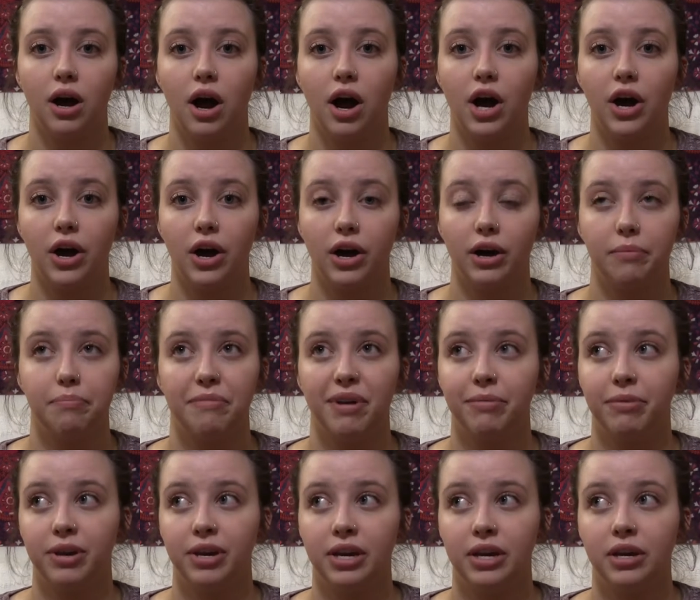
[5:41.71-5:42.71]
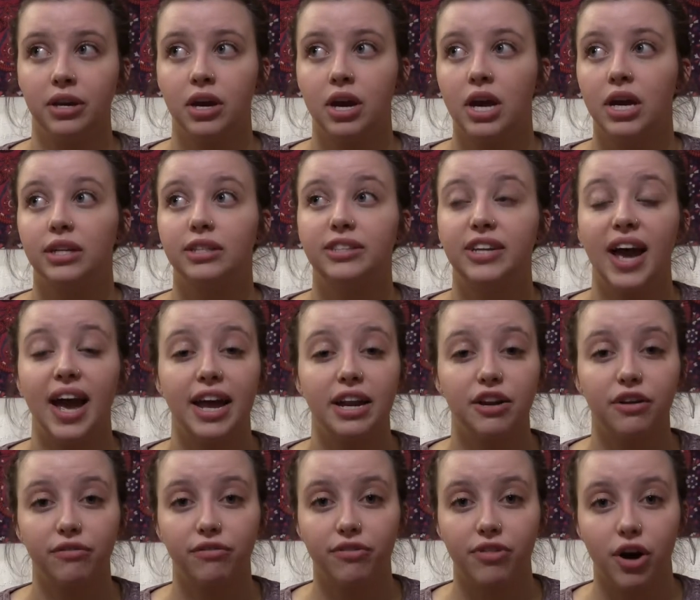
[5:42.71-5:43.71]
maybe
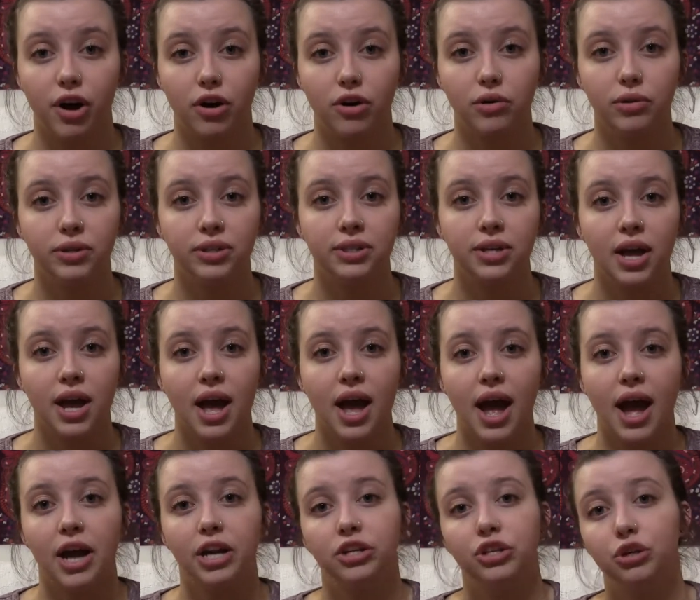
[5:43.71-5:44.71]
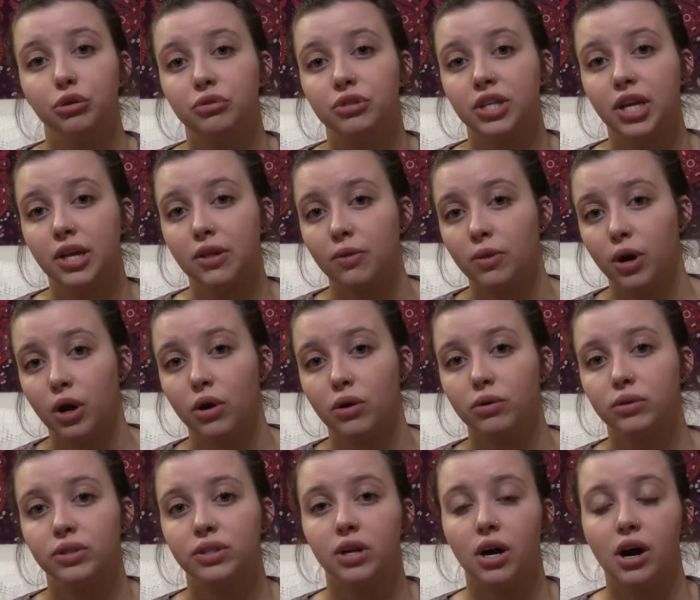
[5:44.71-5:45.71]
10 of those and using
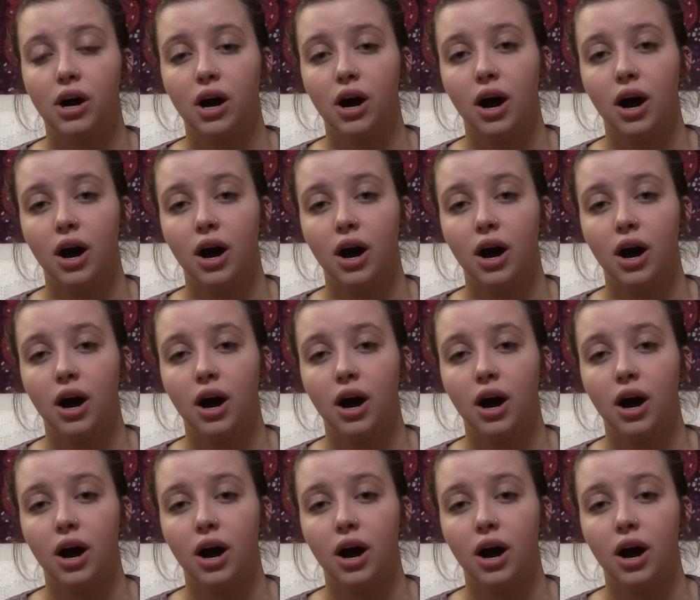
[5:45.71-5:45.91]
those